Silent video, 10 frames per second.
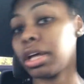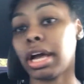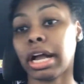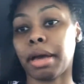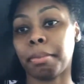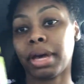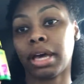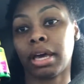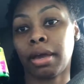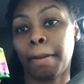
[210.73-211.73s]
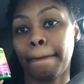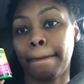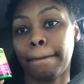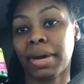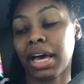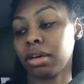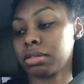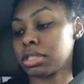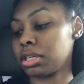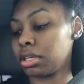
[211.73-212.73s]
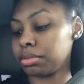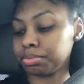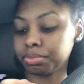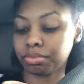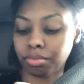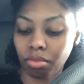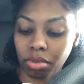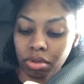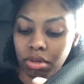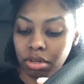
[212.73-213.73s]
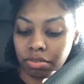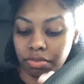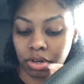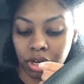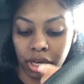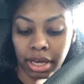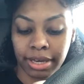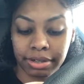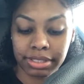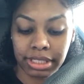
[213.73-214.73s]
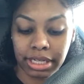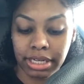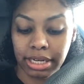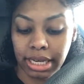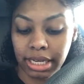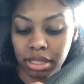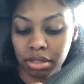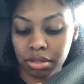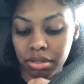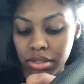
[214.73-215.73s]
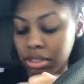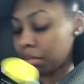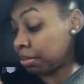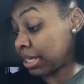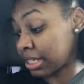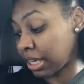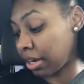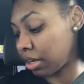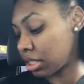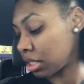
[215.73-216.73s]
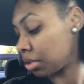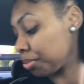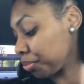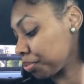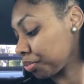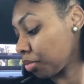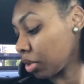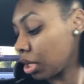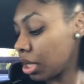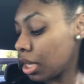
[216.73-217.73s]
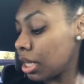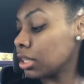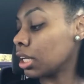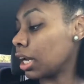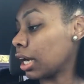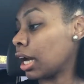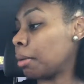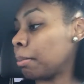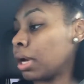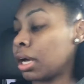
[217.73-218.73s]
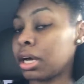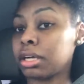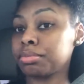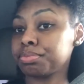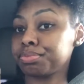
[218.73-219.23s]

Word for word: I got my biotin for hair, skin, and nails, plus keratin. And I got my